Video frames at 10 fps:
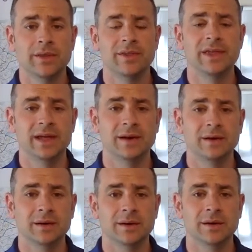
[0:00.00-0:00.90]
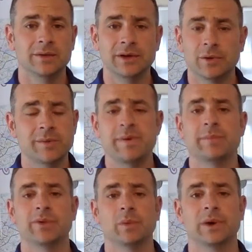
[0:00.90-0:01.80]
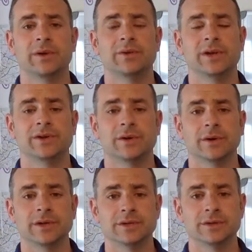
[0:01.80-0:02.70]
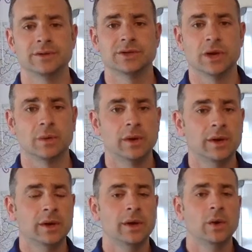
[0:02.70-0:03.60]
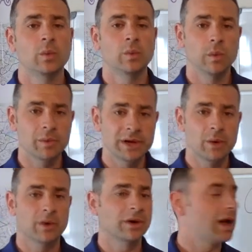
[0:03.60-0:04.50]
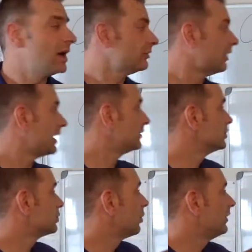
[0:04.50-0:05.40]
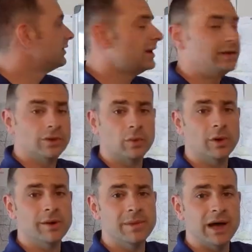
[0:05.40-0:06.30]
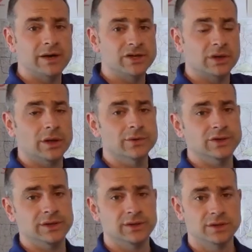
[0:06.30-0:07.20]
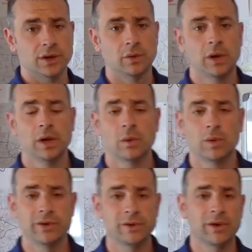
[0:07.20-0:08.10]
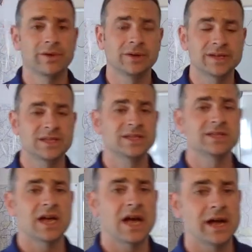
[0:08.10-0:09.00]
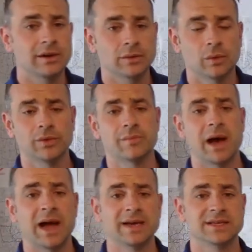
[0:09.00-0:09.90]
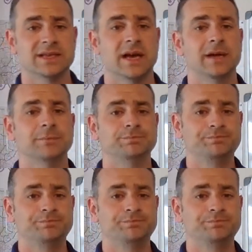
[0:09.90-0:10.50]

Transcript: then the only people that win are the attorneys. So when we go under contract, there's one thing to worry about, it's closing. So whether you're on the listing side or the buying side,